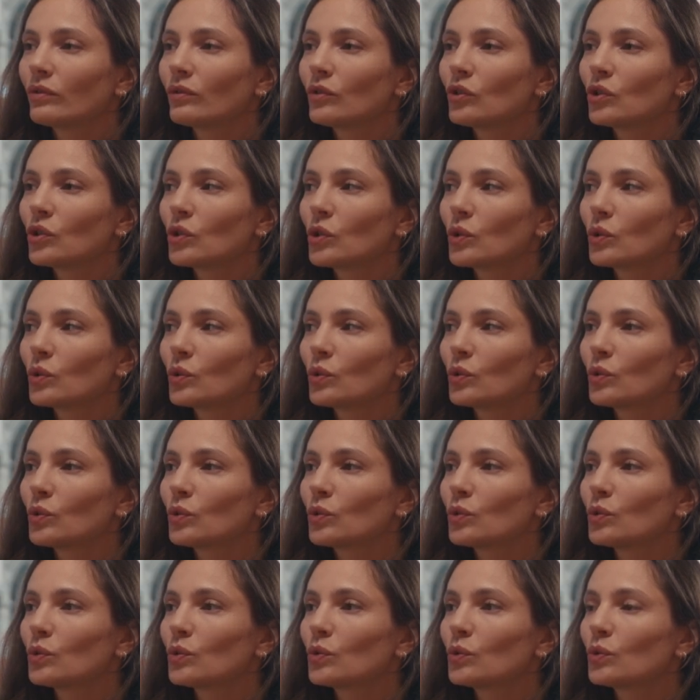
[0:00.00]

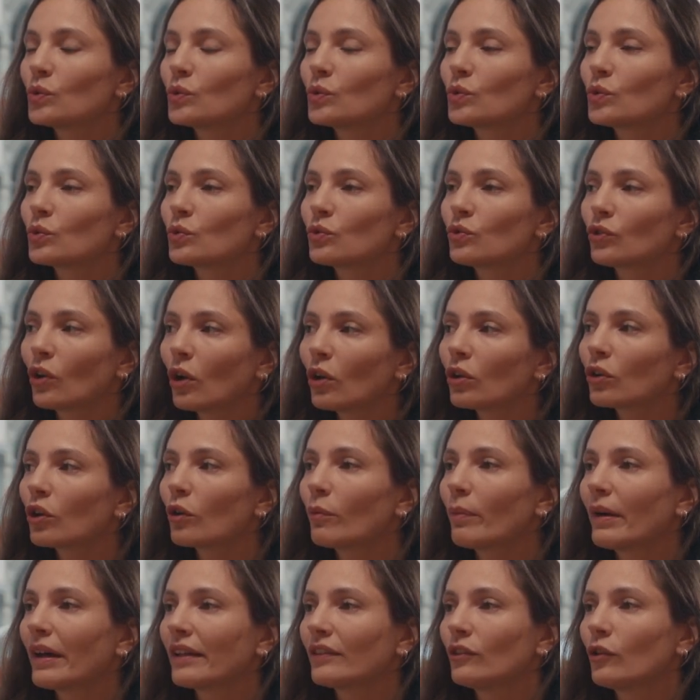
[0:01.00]
to talk
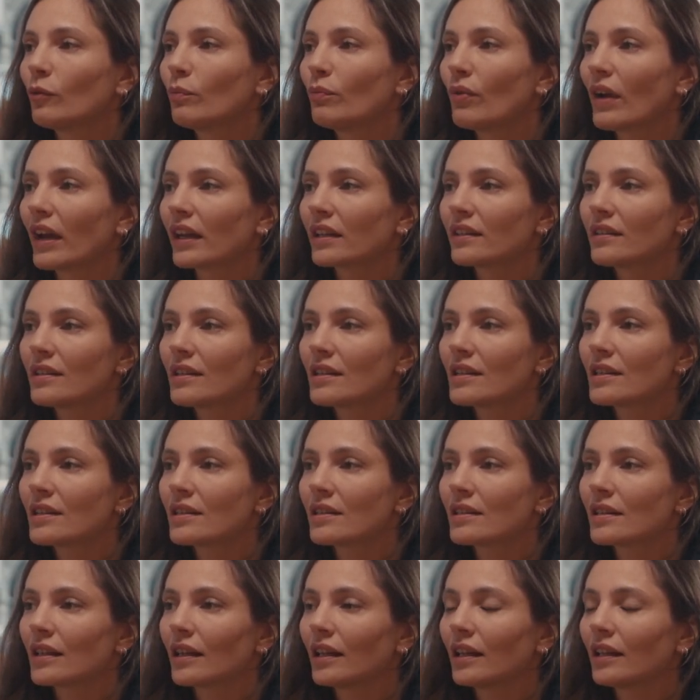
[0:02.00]
about the
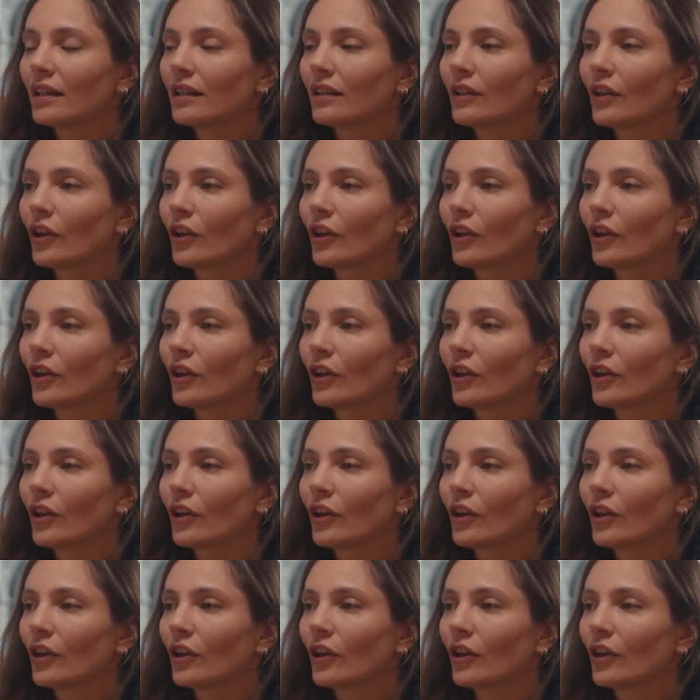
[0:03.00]
practice in